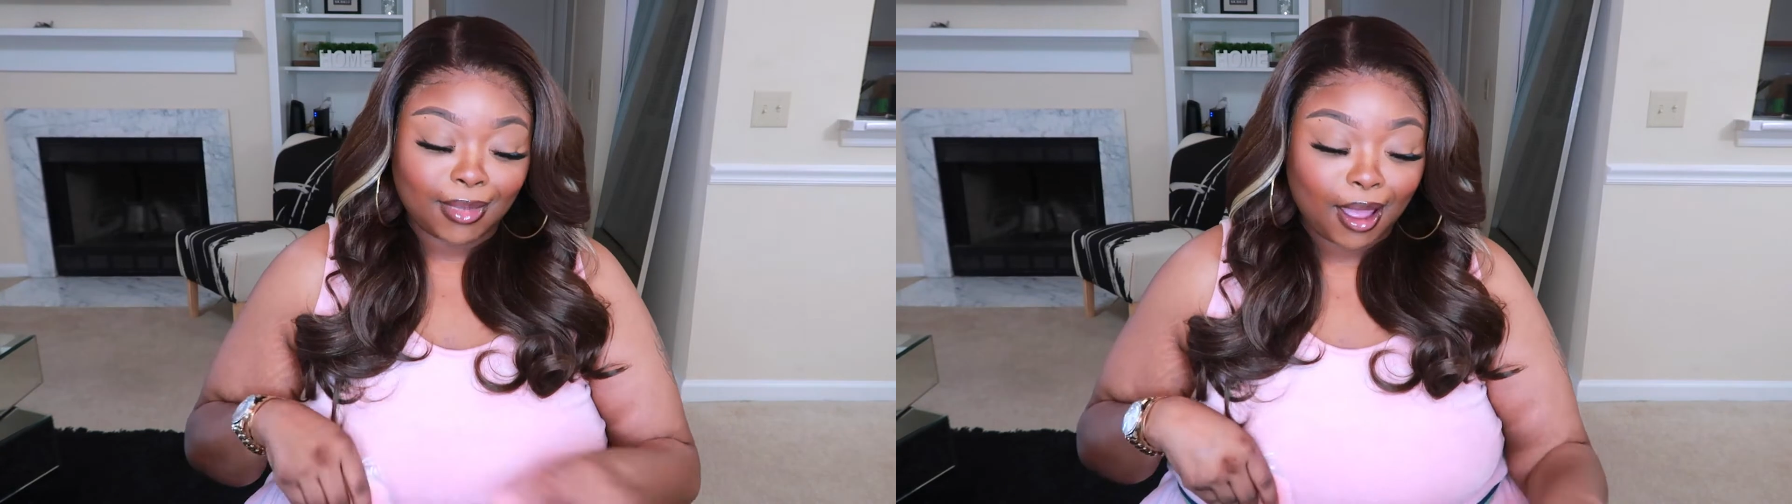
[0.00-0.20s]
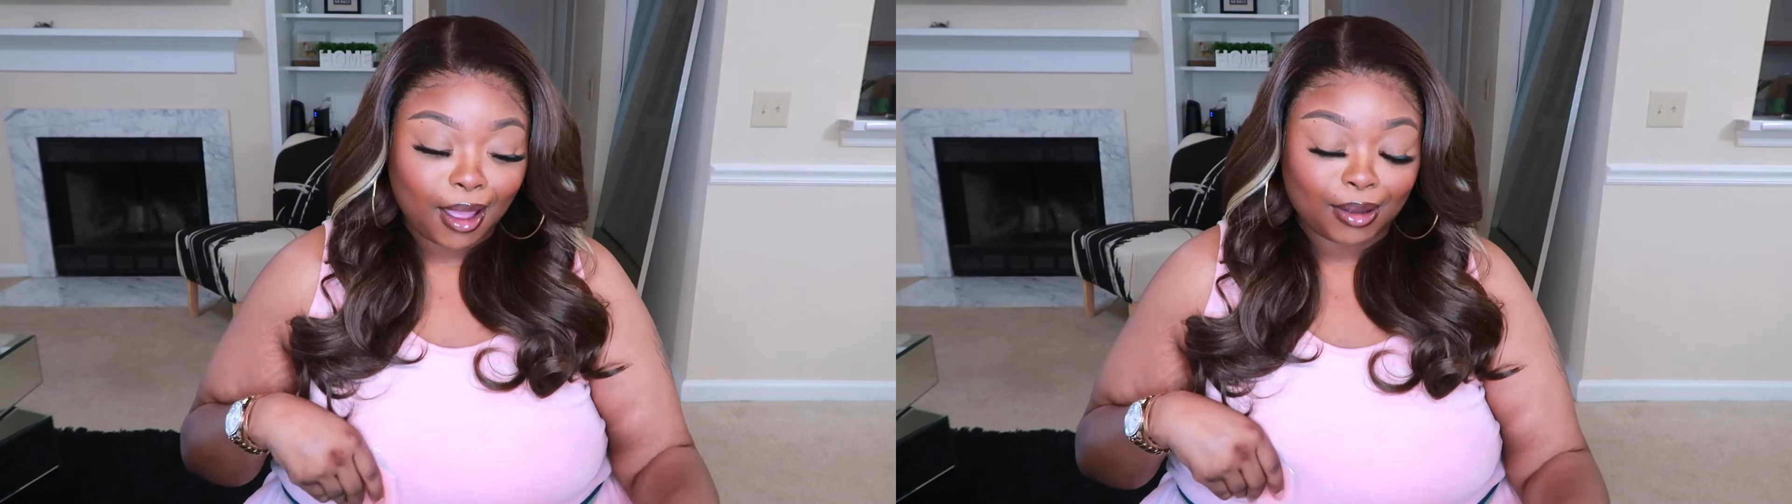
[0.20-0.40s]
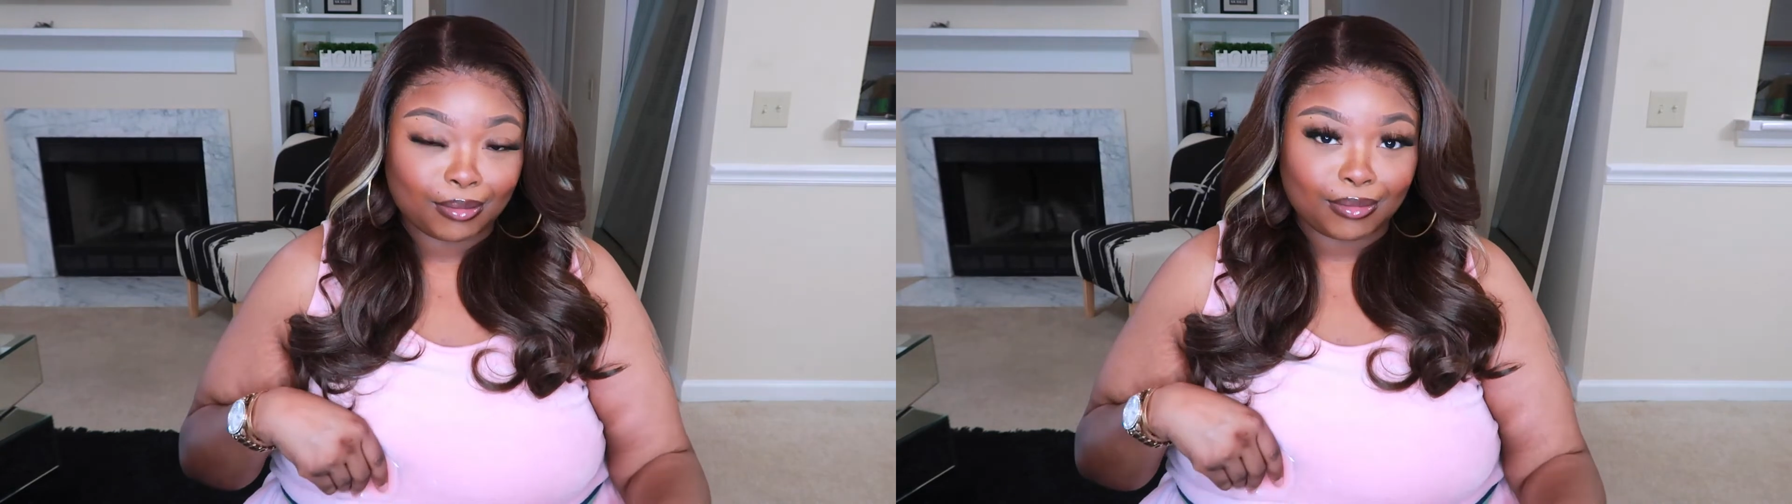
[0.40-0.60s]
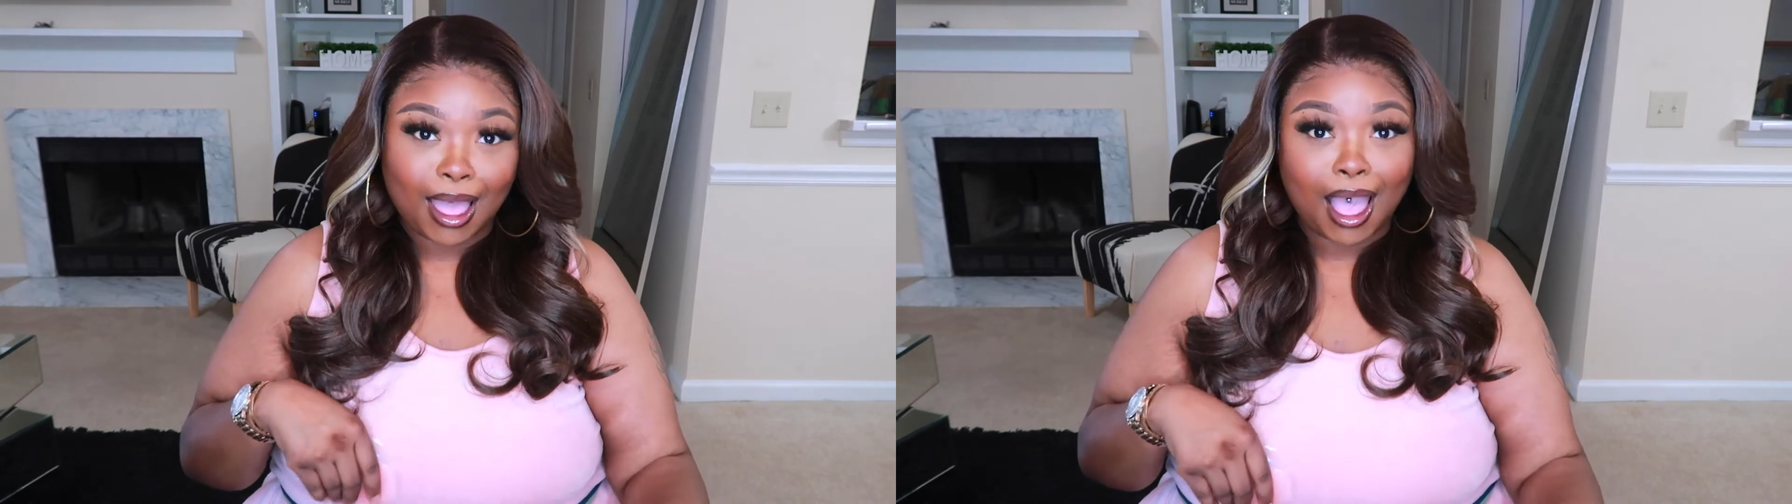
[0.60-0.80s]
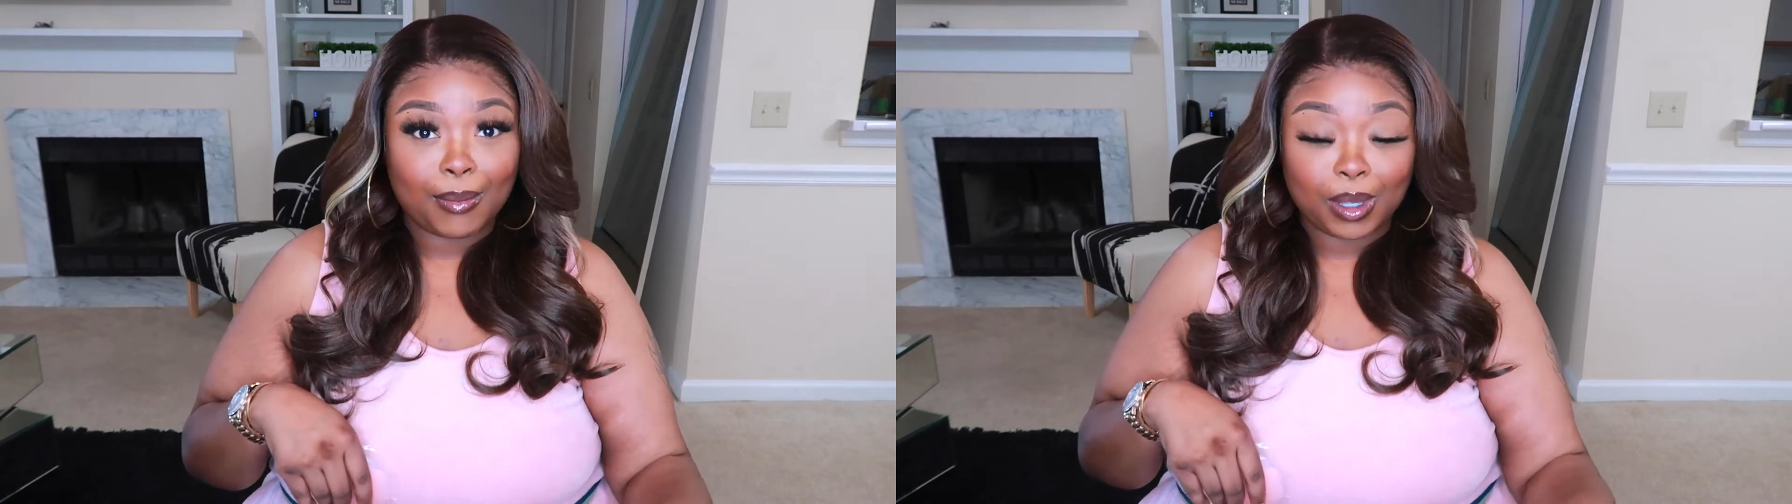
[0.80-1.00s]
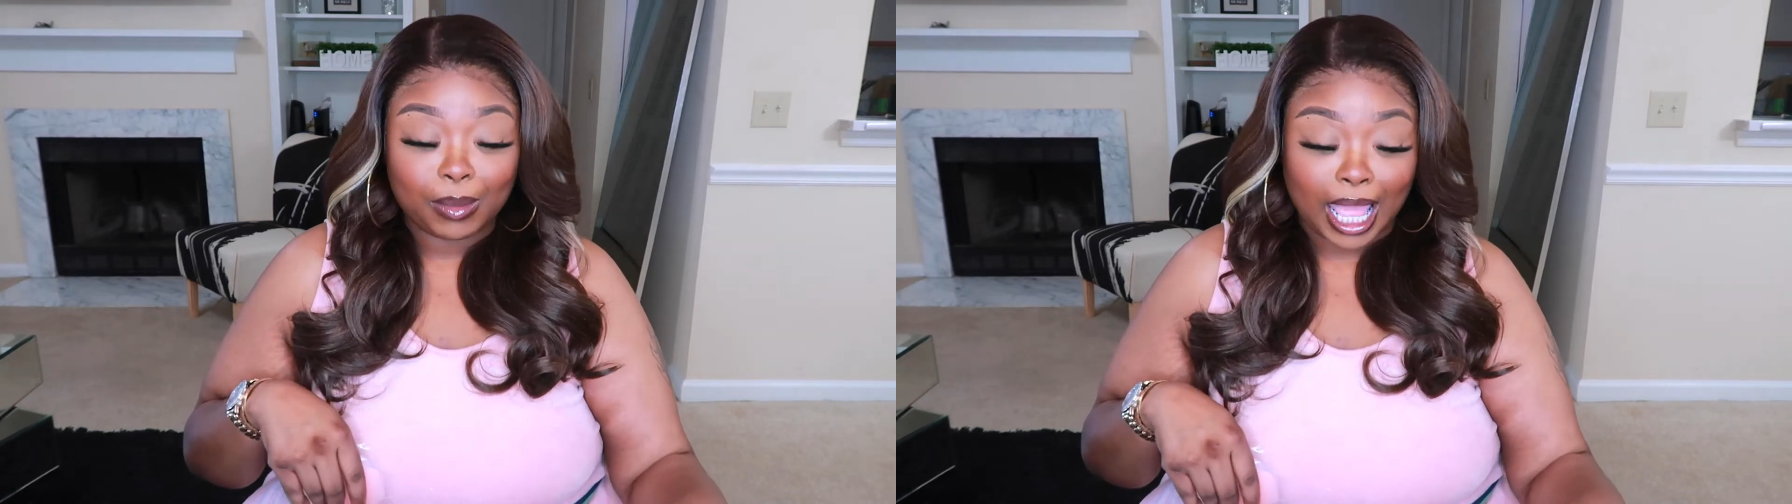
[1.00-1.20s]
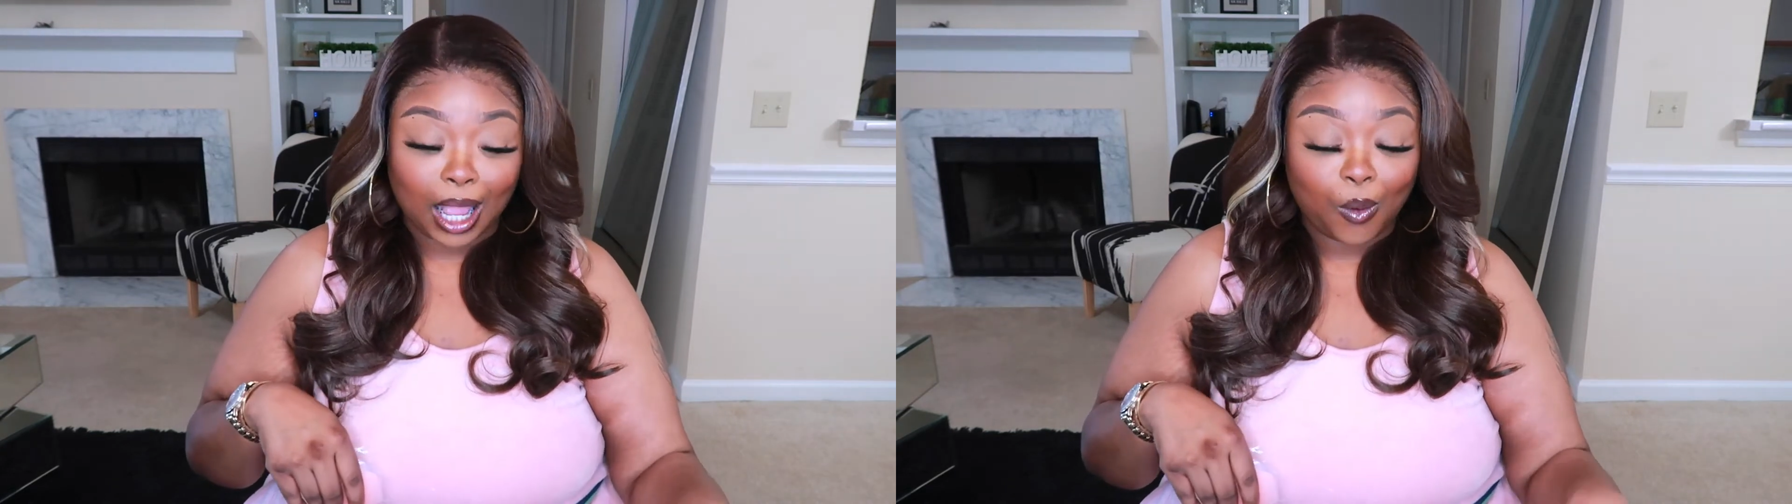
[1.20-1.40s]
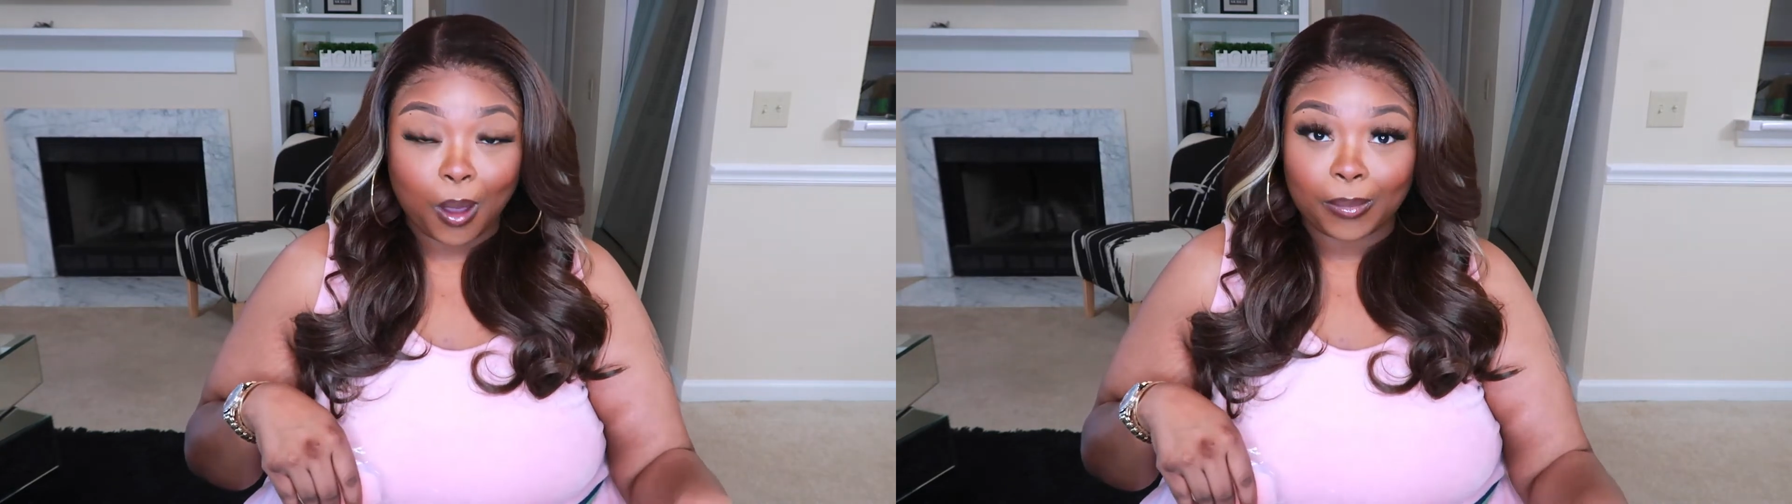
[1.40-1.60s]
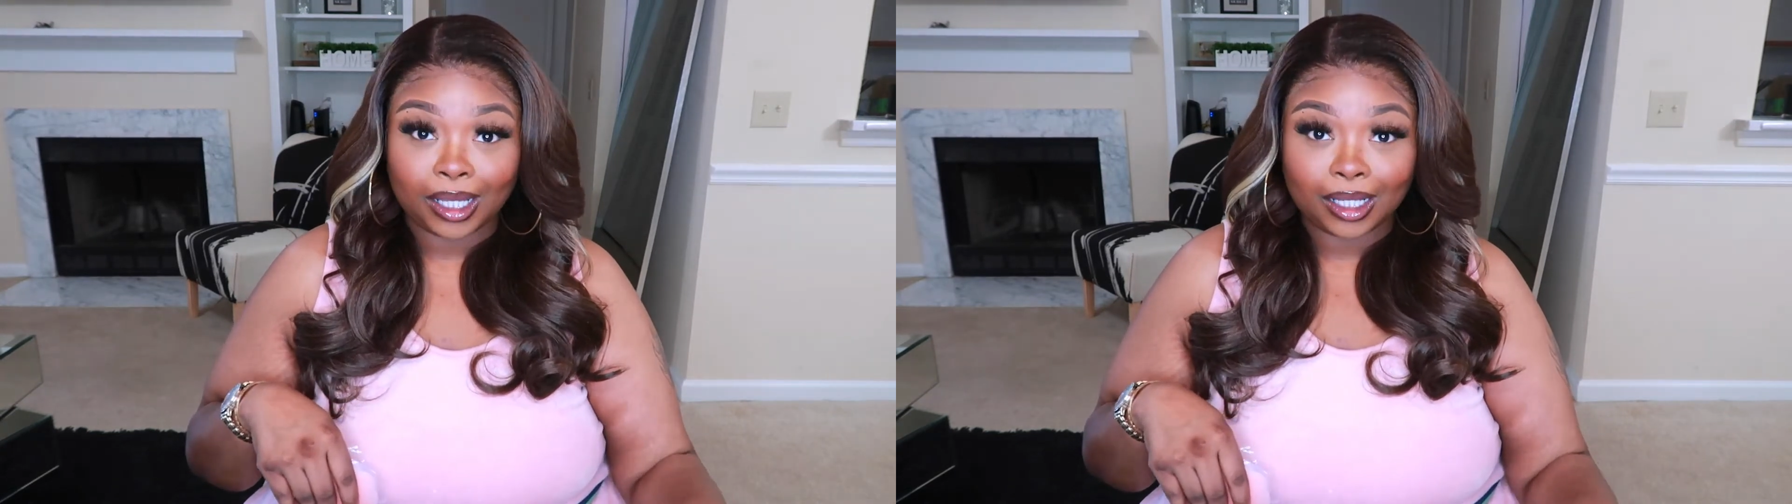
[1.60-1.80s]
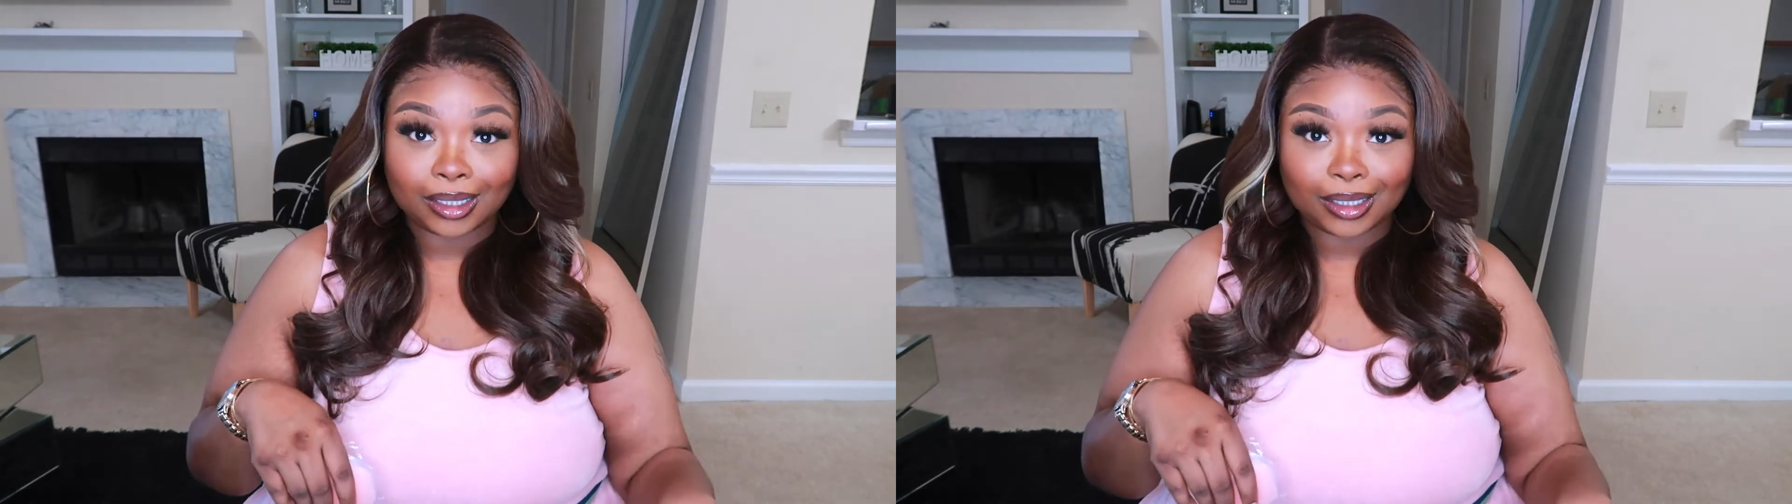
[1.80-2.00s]
Um, I'm a black
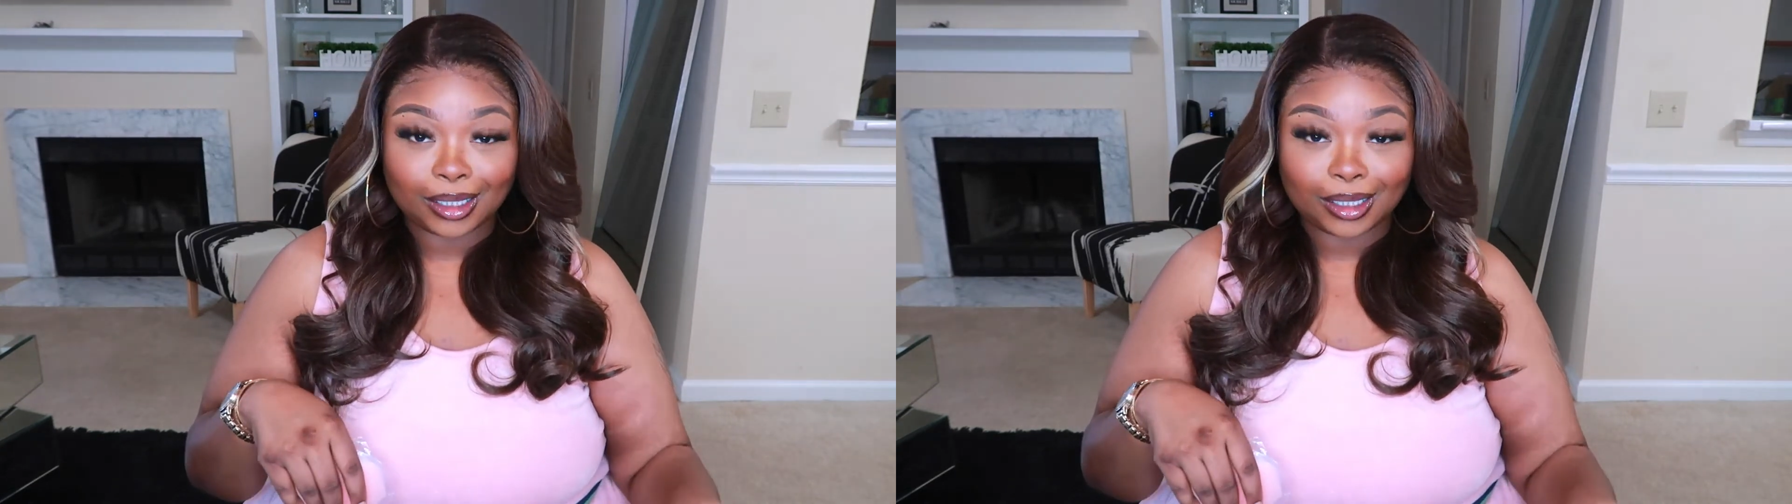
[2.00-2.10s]
woman,